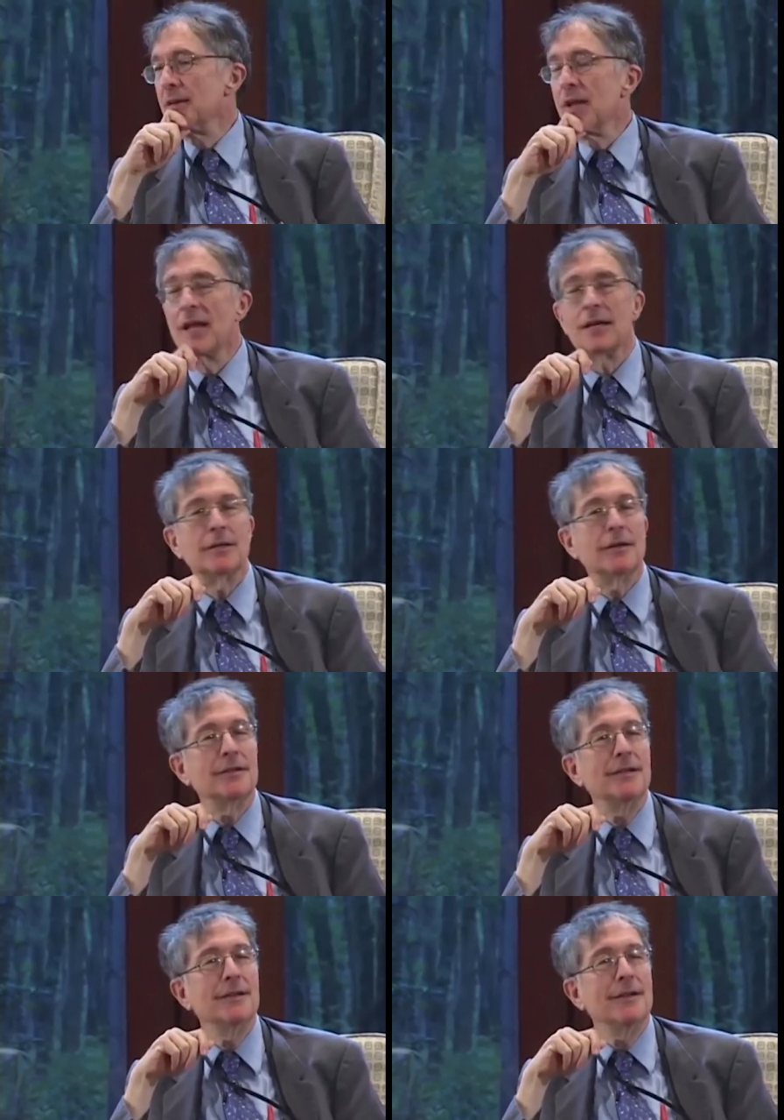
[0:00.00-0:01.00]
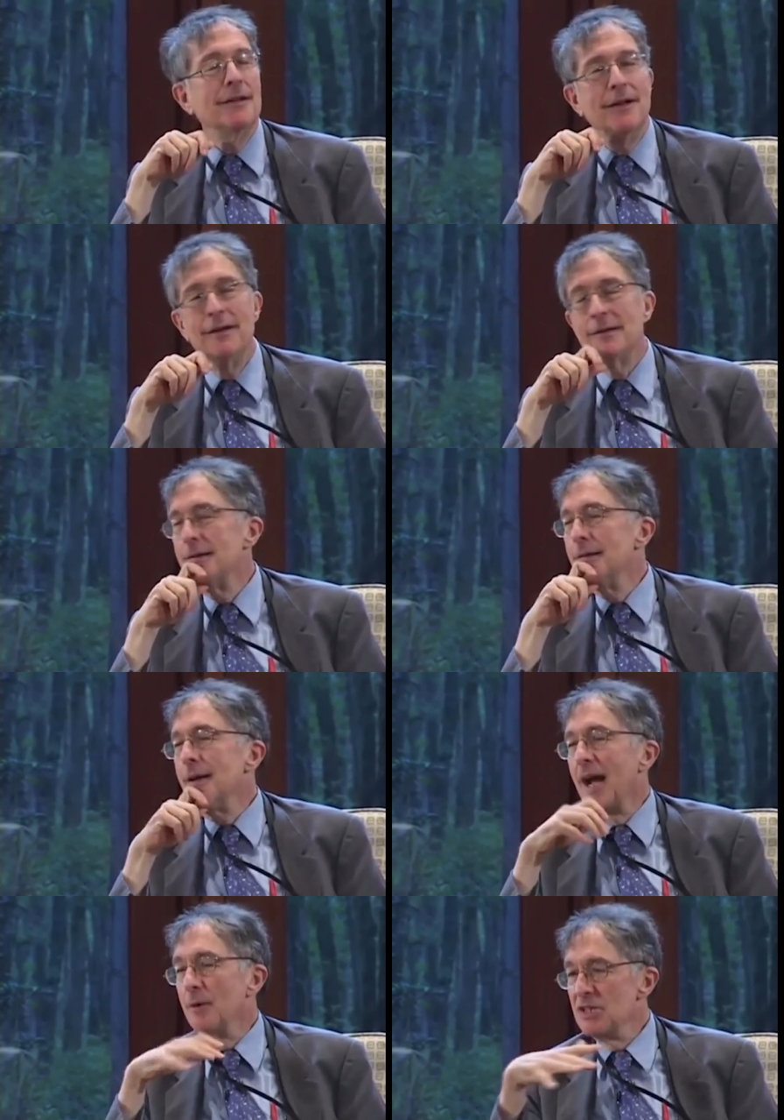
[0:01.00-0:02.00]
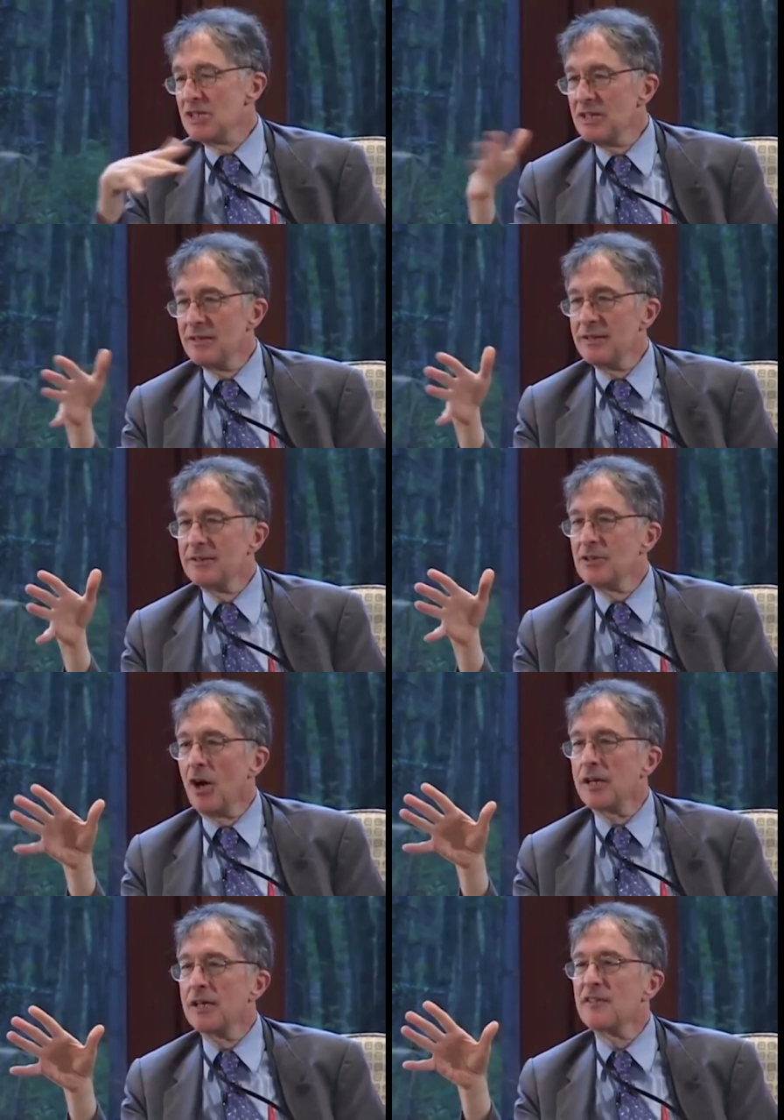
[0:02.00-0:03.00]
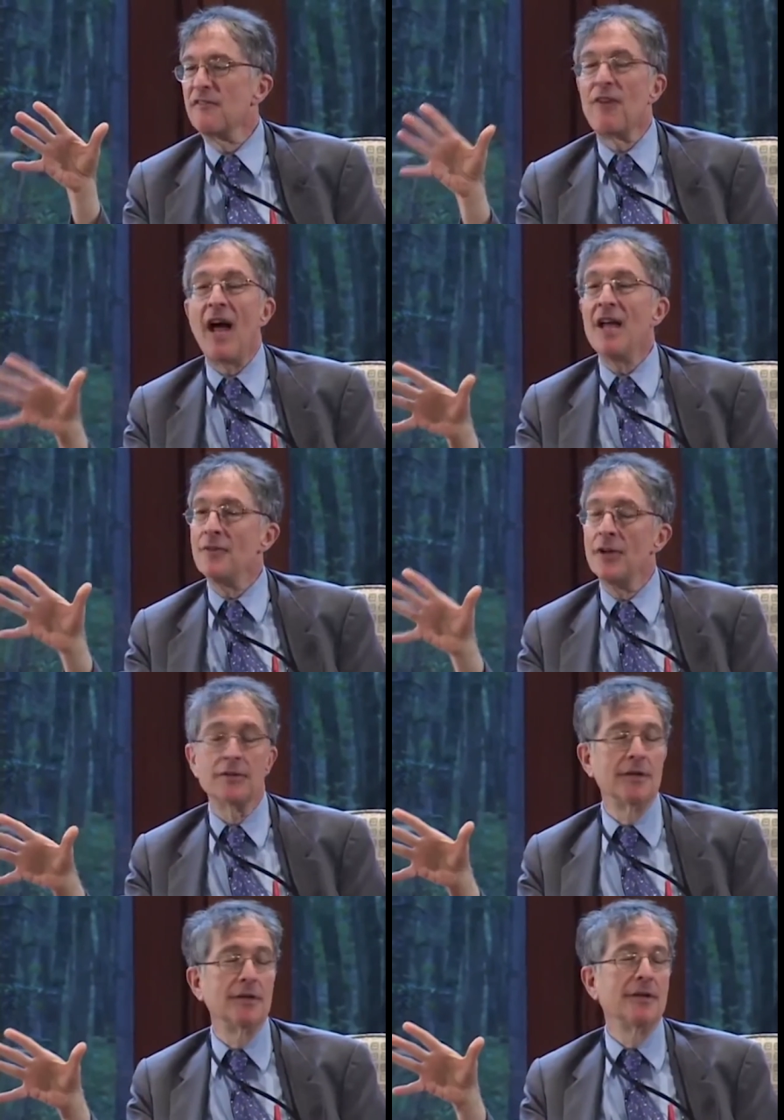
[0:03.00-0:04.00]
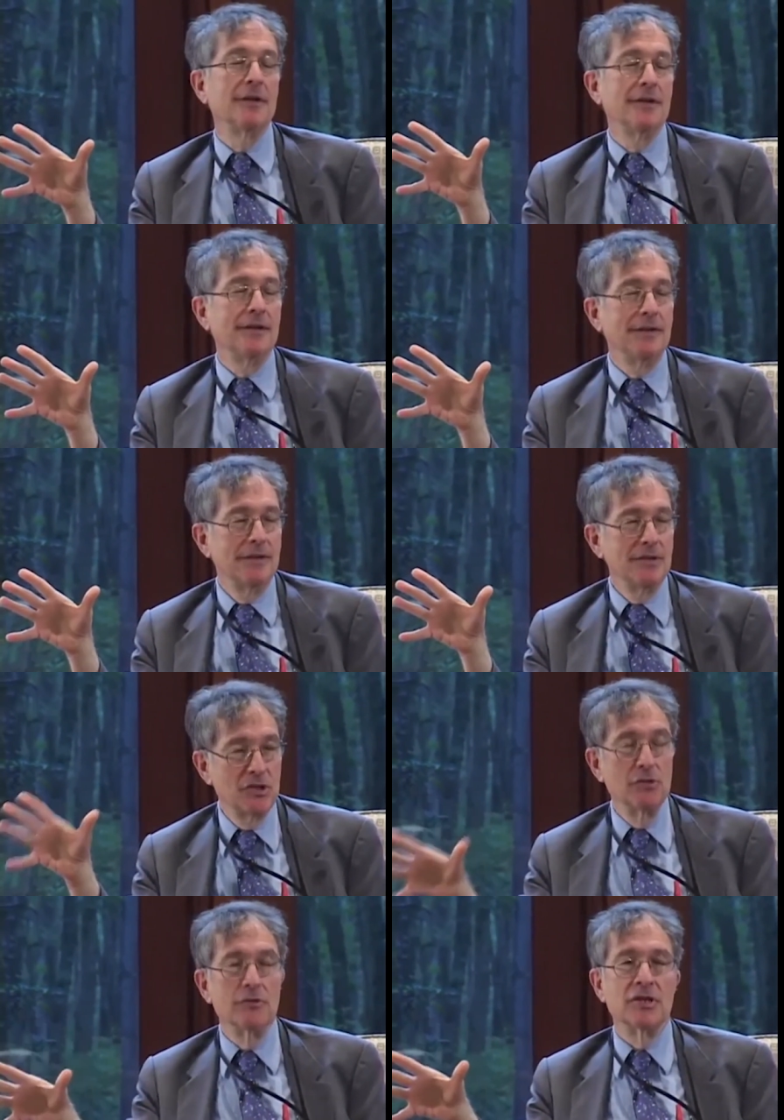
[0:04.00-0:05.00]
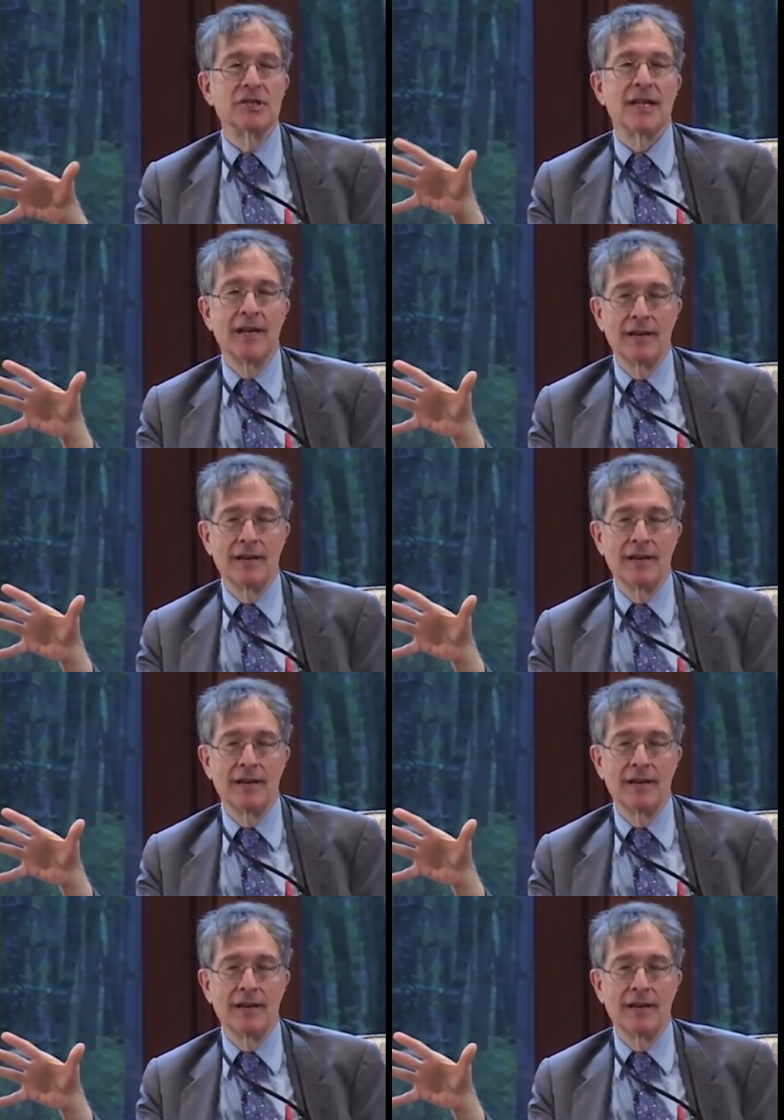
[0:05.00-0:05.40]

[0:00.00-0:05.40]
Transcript: of the anecdote. Uh, I was talking to five hundred students at